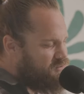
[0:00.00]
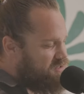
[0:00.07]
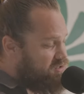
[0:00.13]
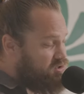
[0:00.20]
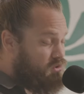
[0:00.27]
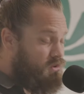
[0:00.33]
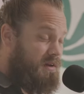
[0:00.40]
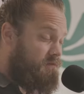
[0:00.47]
When
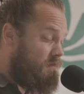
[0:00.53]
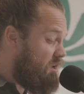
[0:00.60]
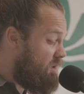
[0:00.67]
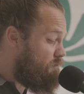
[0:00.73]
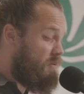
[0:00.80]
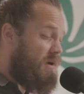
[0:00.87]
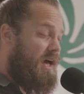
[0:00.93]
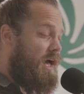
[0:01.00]
you treat
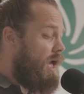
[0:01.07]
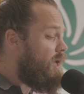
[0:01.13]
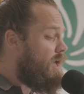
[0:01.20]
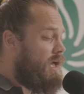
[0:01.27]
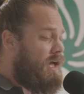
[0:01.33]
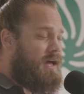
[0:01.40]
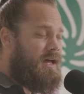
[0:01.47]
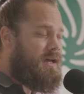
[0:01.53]
me
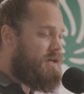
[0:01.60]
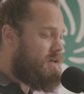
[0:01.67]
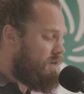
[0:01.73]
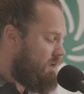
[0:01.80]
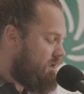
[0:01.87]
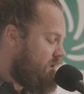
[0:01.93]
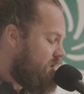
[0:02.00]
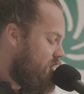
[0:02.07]
bad,
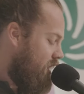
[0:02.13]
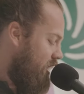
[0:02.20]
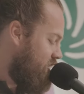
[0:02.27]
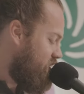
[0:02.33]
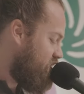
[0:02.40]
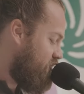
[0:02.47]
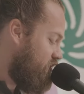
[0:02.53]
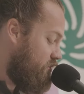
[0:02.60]

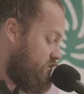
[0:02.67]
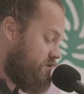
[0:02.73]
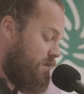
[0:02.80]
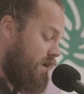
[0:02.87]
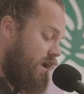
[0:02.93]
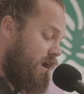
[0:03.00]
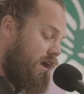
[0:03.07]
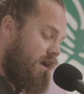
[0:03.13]
I just close
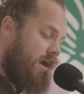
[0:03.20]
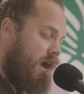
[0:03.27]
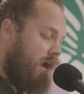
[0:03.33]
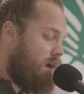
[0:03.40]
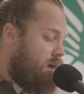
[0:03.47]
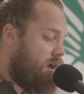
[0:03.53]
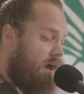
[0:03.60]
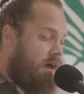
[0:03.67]
my
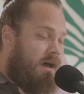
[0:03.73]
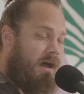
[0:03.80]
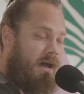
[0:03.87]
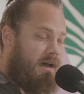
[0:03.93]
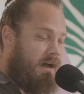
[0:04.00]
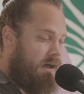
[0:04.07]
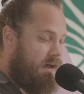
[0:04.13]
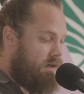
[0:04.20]

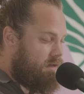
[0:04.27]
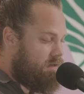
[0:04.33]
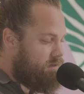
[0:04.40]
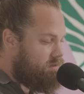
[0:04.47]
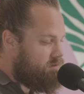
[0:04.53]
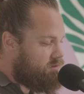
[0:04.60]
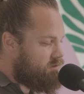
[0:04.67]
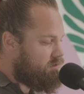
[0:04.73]

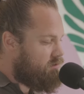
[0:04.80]
eyes,